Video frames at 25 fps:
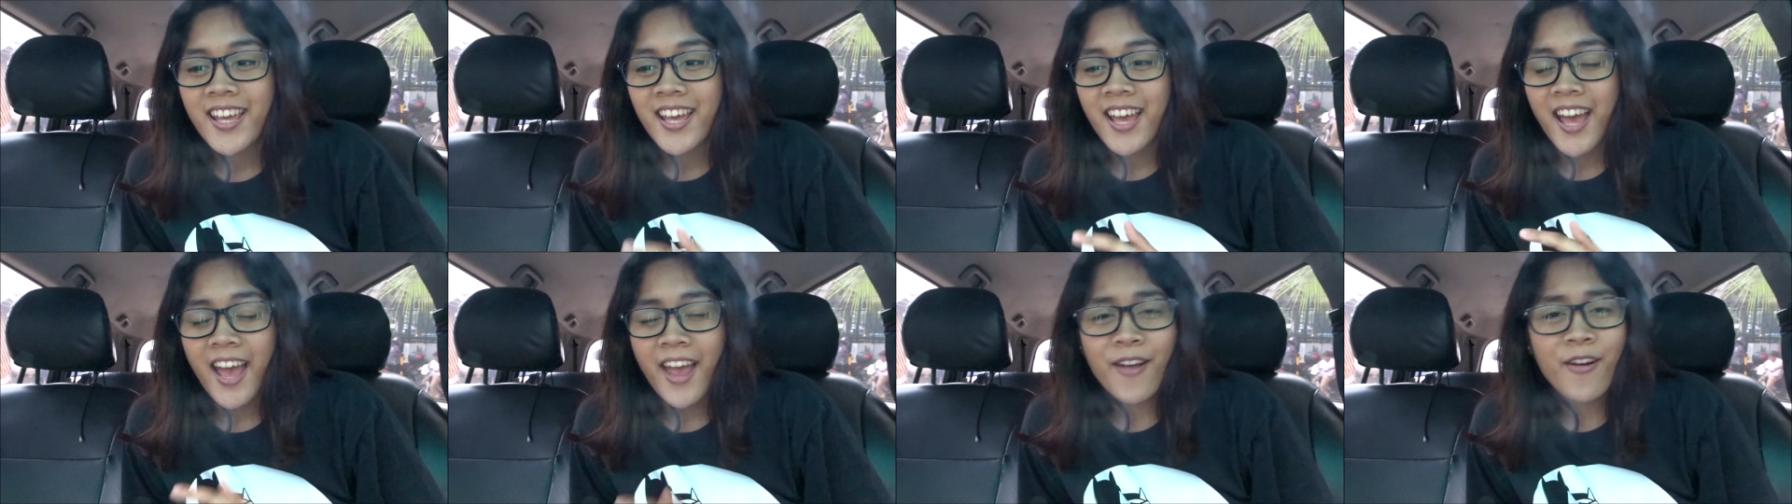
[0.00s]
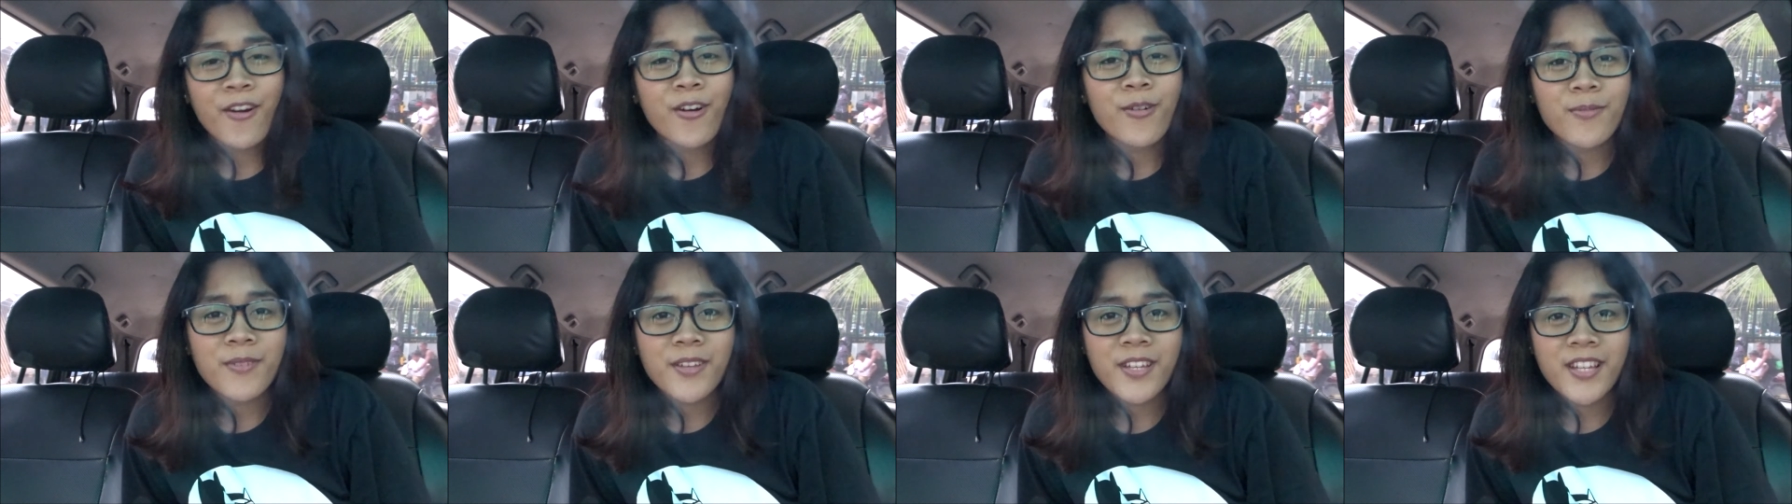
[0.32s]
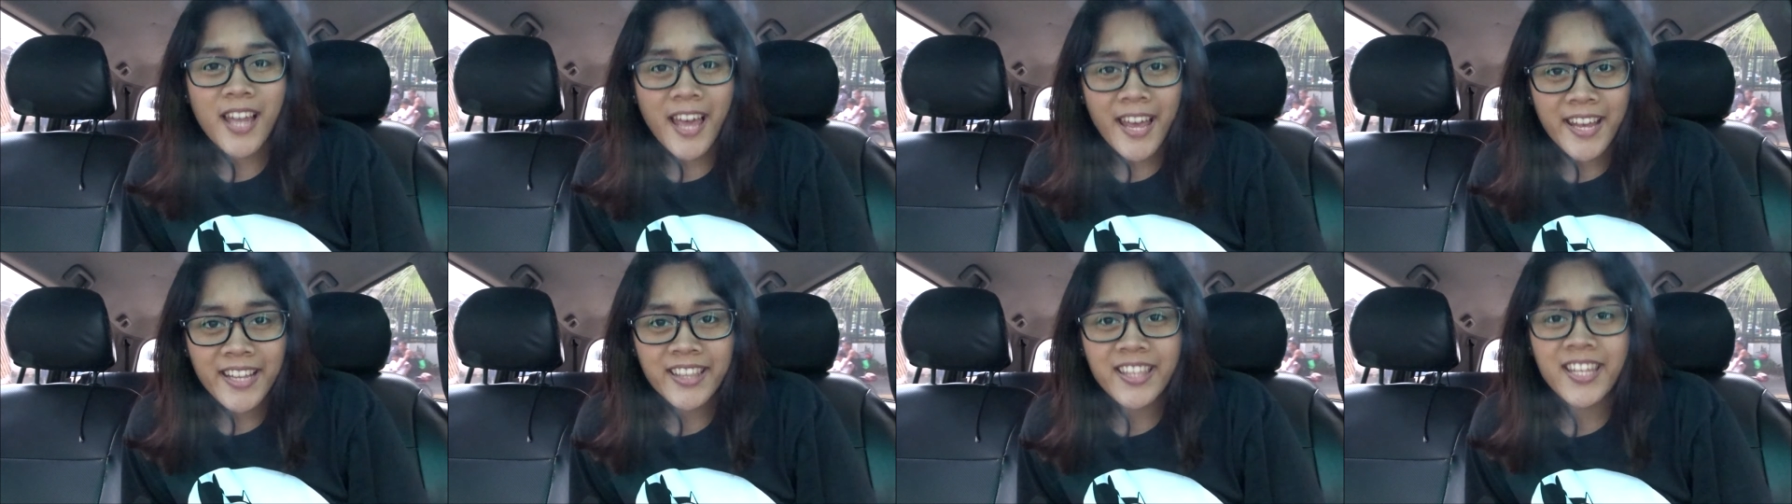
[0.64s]
I hope you
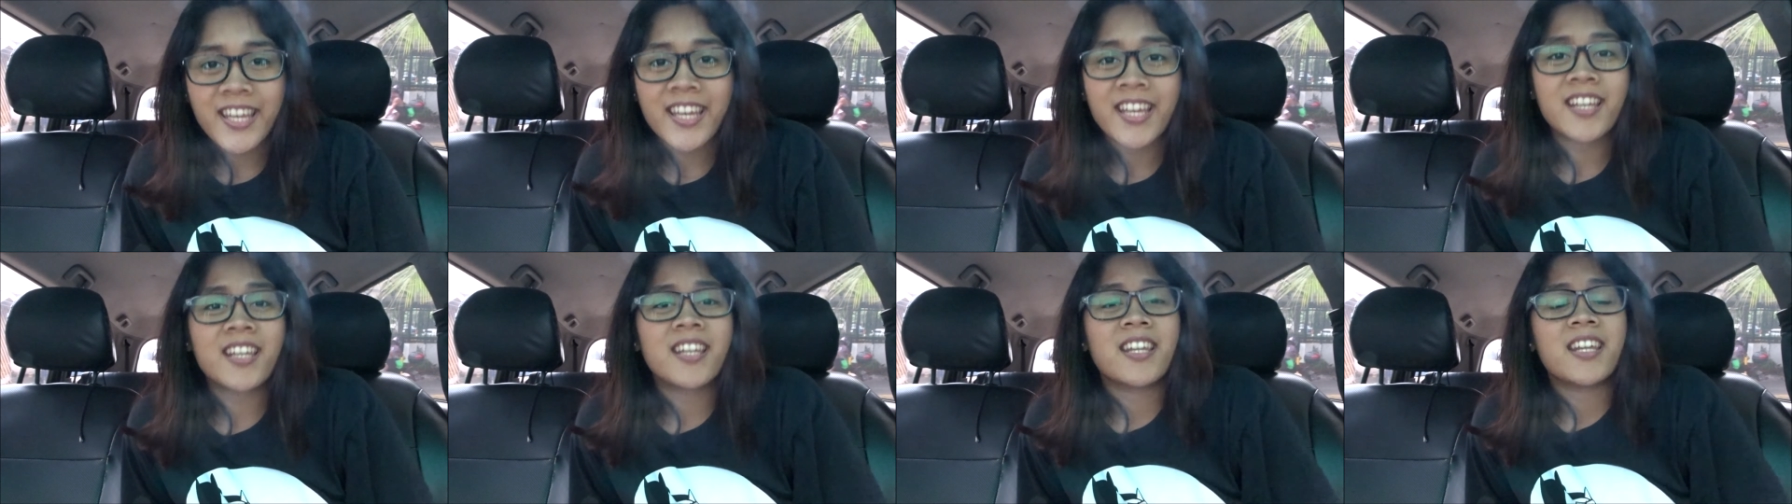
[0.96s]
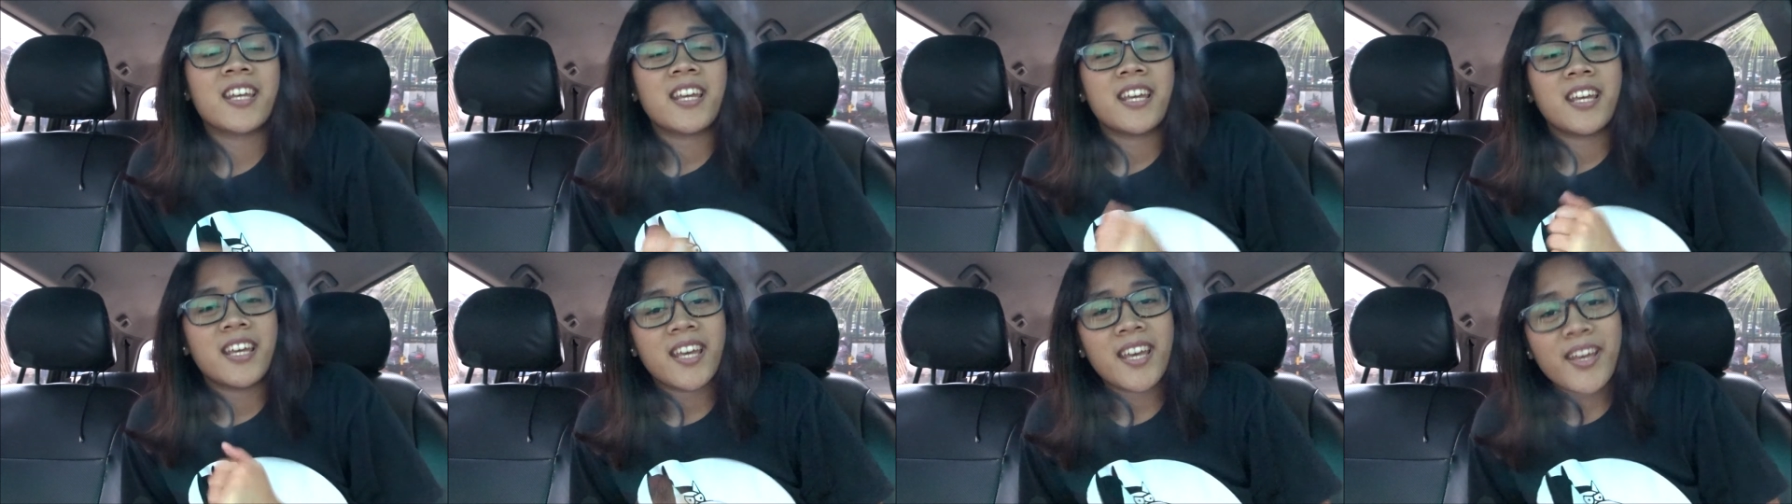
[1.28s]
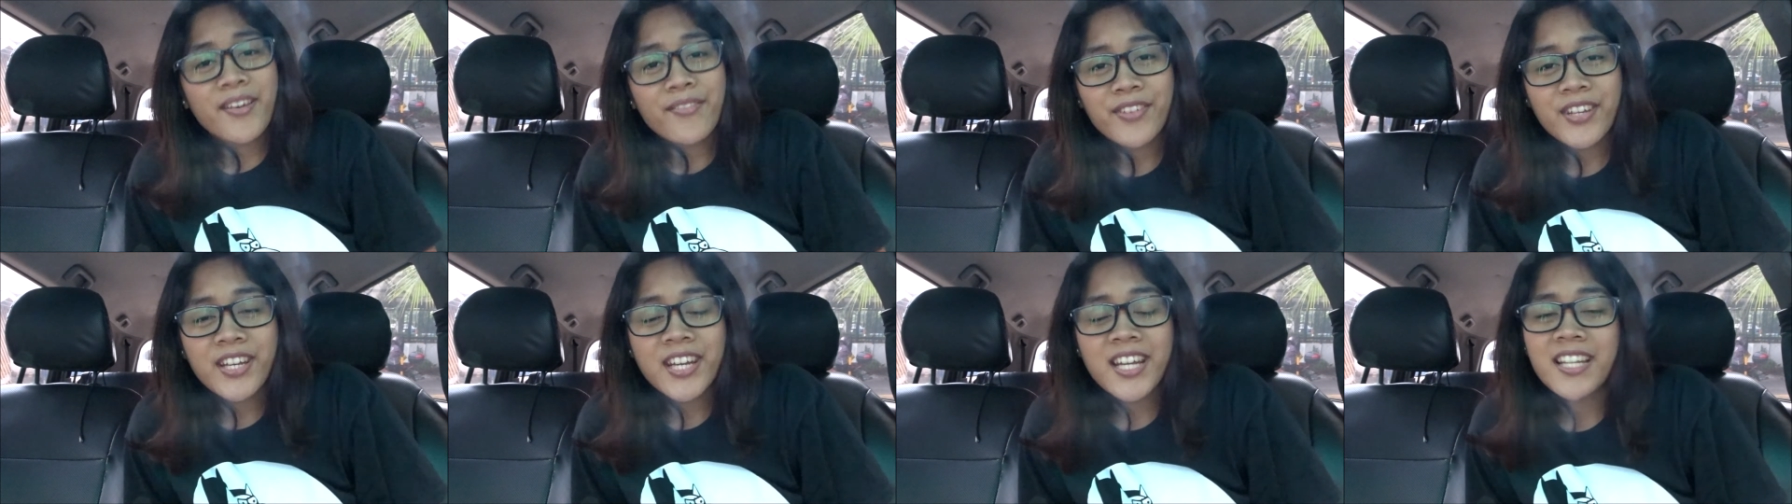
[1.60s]
liked it.
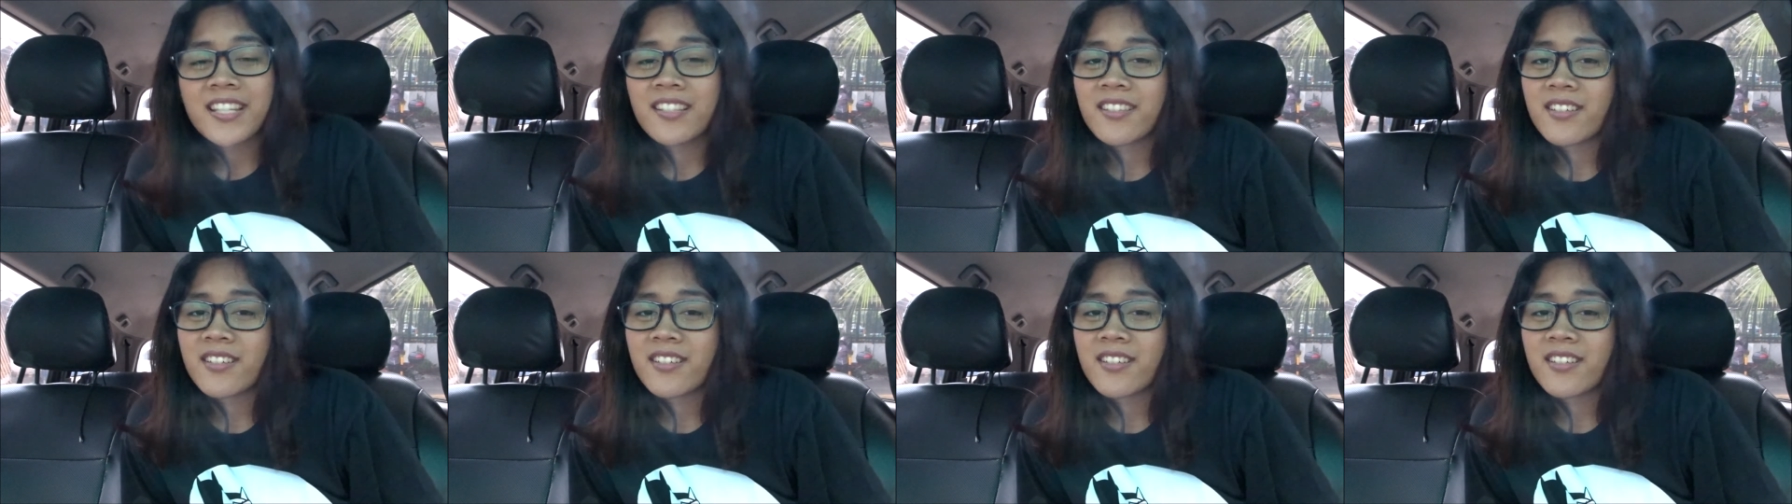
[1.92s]
If you did,